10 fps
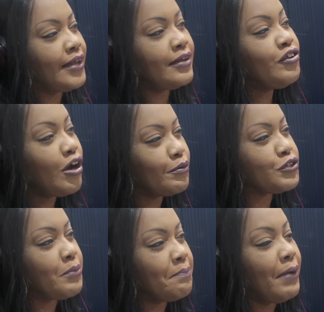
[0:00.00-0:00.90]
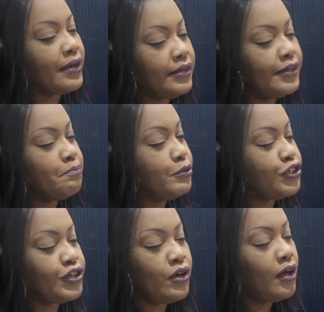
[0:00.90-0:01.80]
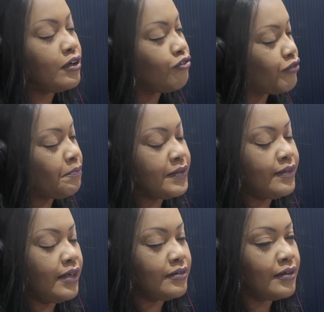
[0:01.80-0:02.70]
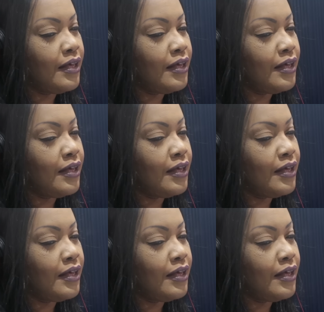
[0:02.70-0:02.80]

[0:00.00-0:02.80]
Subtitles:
that encouragement backing you and pushing you 100%.